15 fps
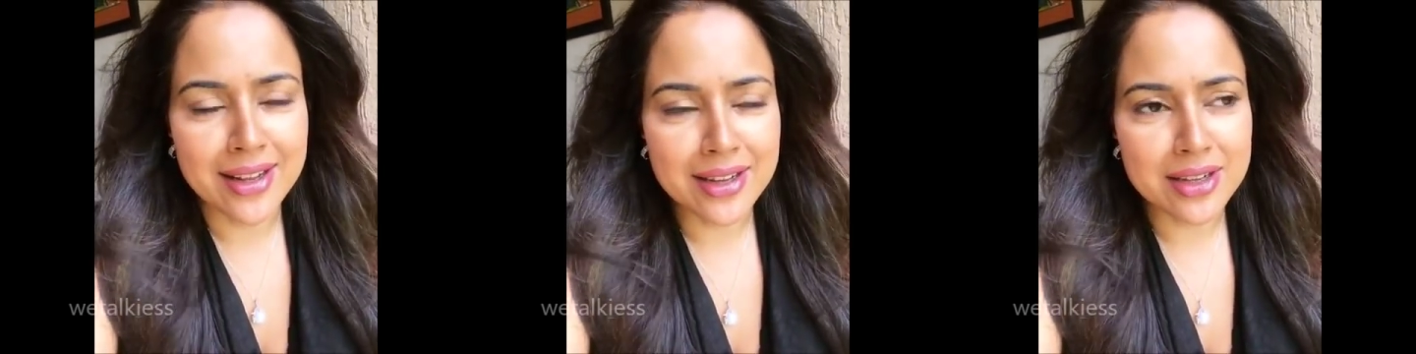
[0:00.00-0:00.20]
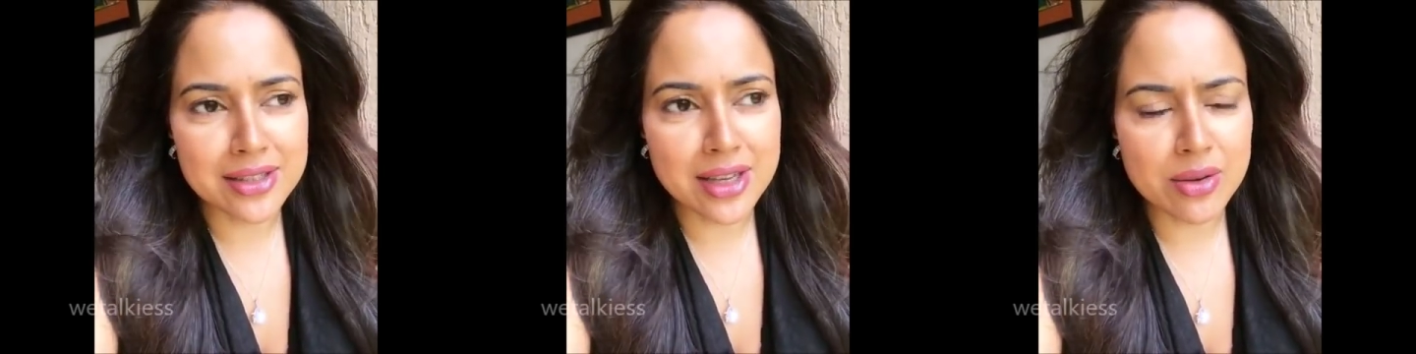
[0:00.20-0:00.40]

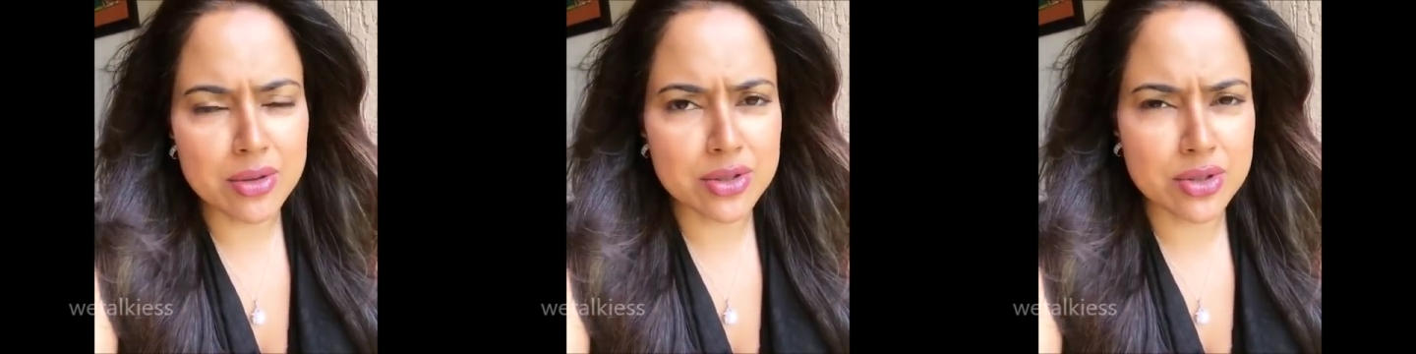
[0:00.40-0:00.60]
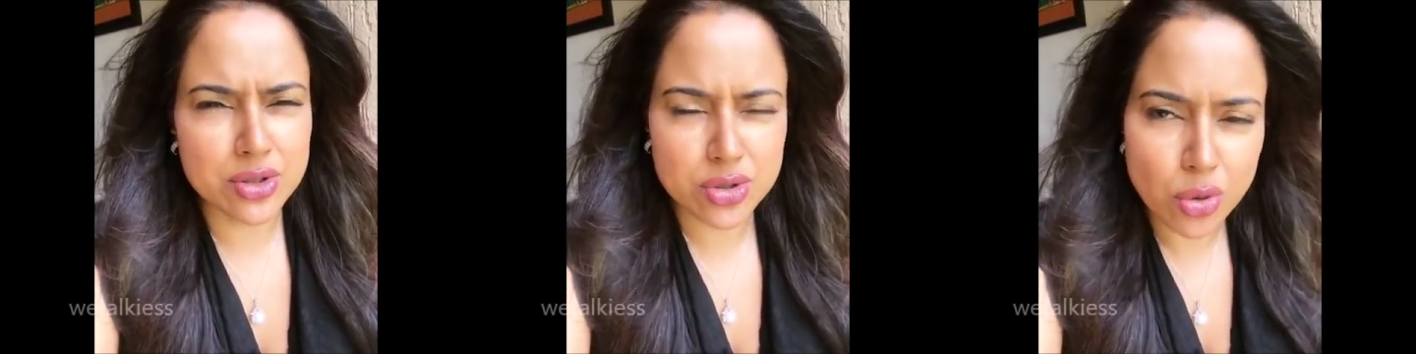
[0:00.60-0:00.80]
because I
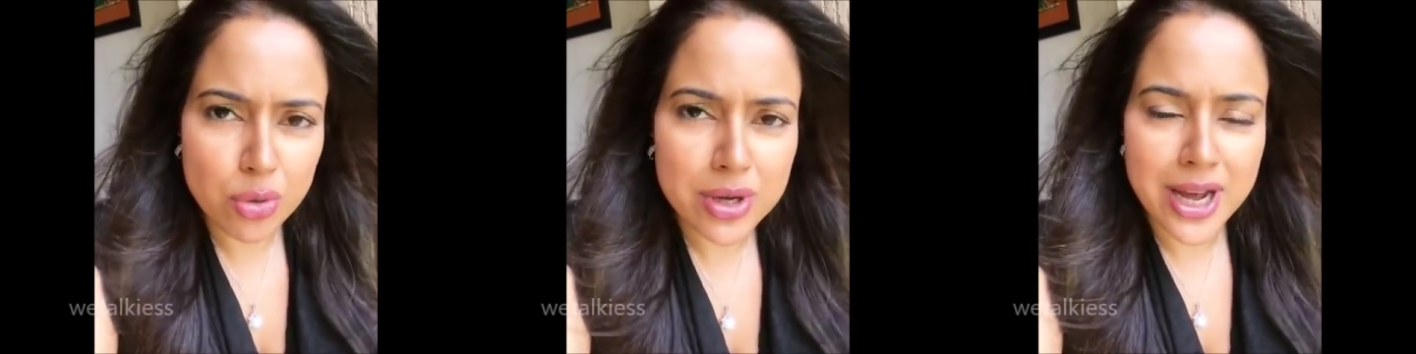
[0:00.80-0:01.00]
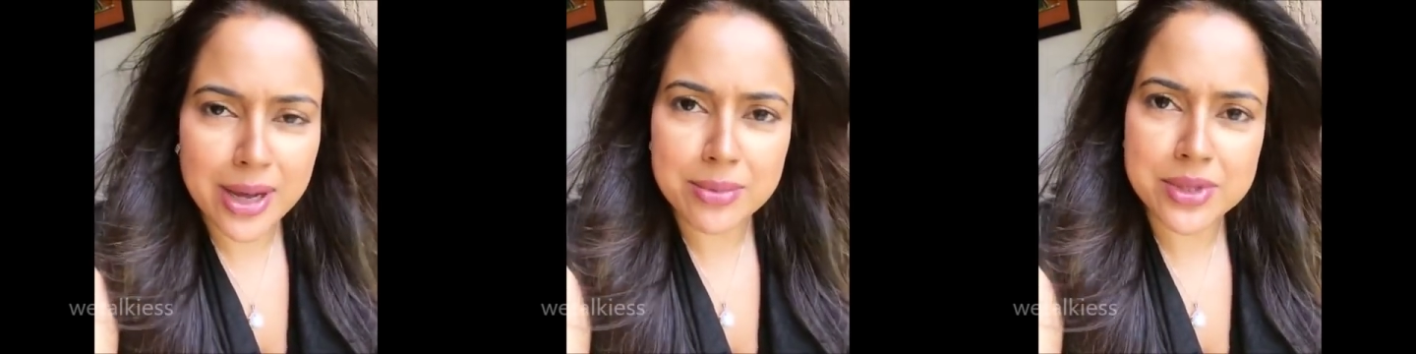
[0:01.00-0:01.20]
was
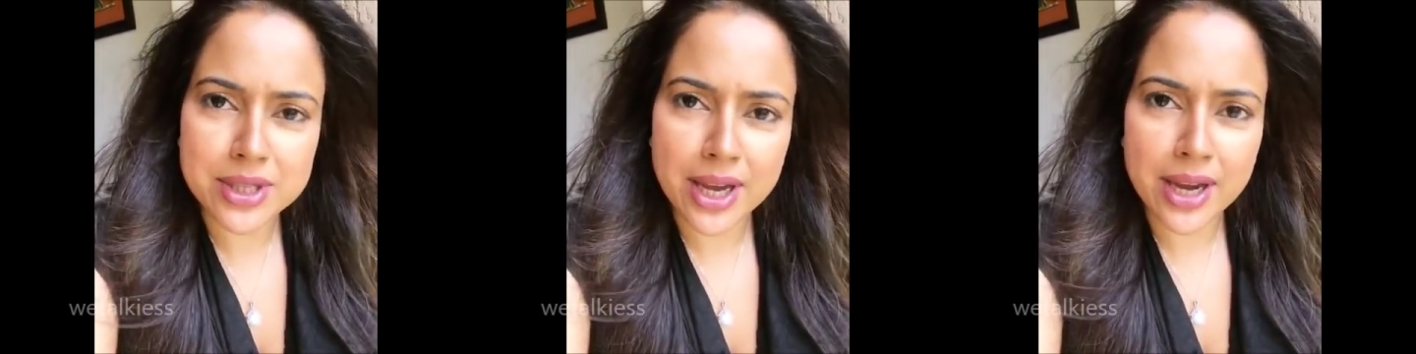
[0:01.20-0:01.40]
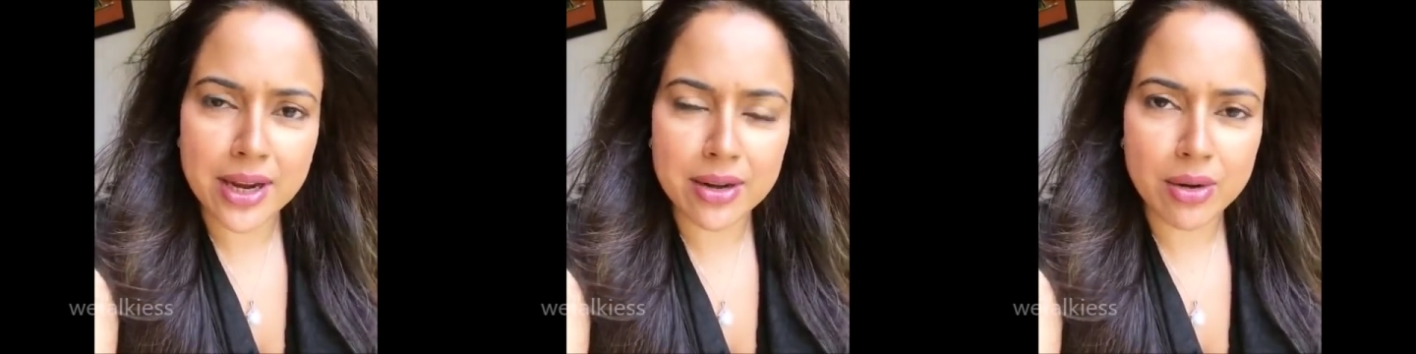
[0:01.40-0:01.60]
so damn
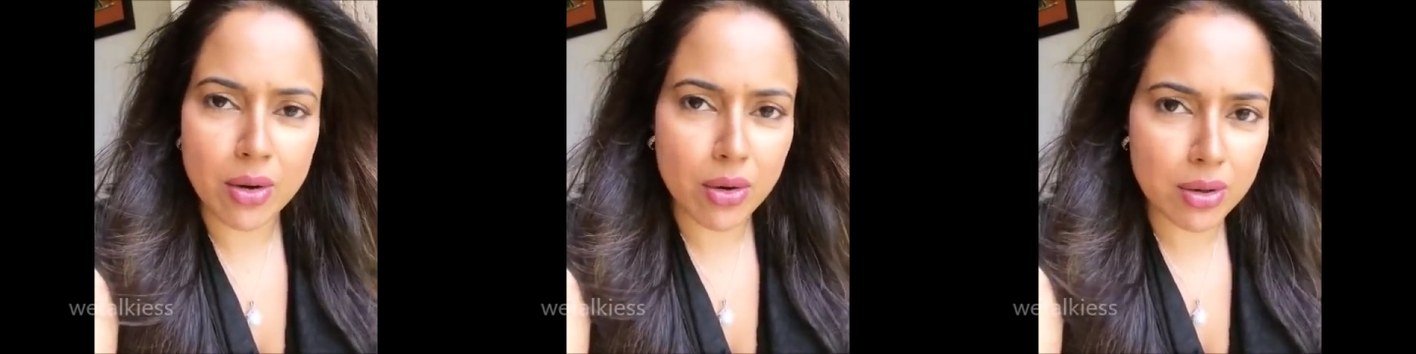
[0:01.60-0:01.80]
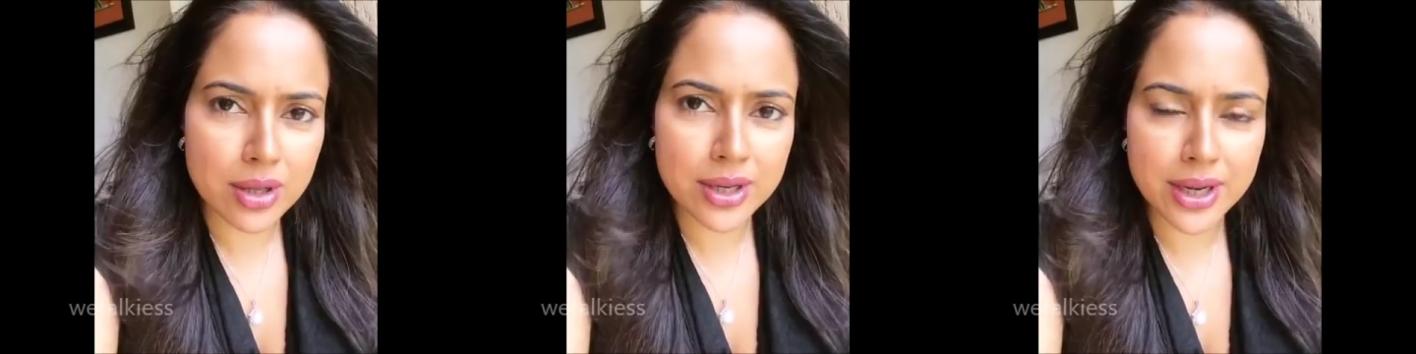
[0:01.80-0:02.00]
scared
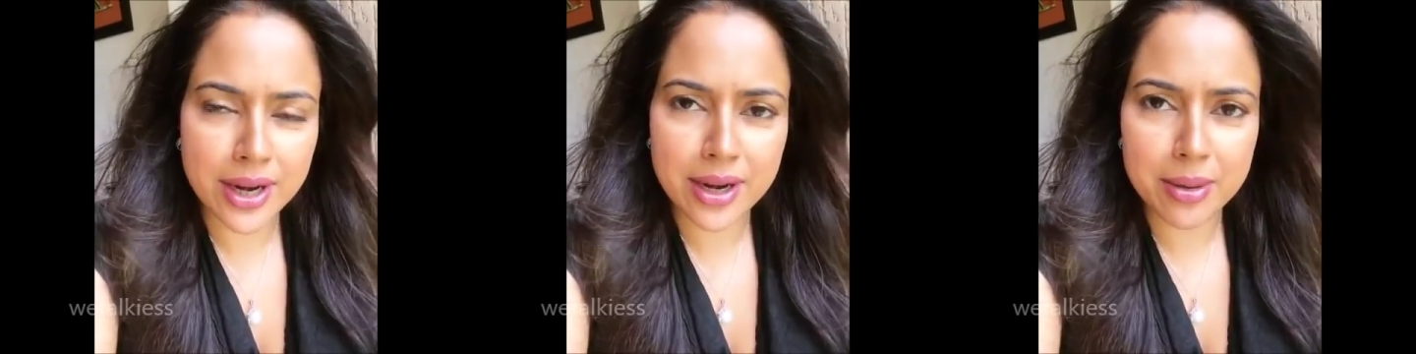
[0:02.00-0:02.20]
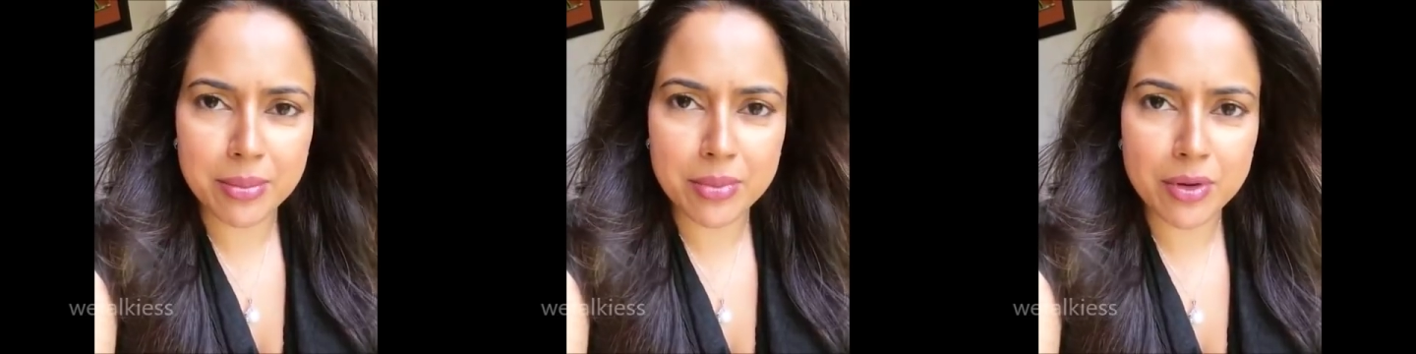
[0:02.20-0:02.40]
all the
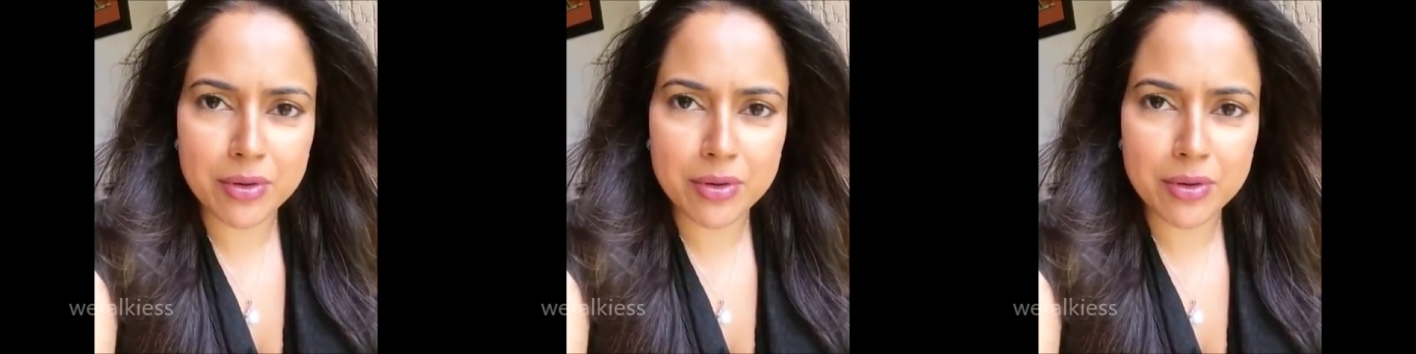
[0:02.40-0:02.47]
time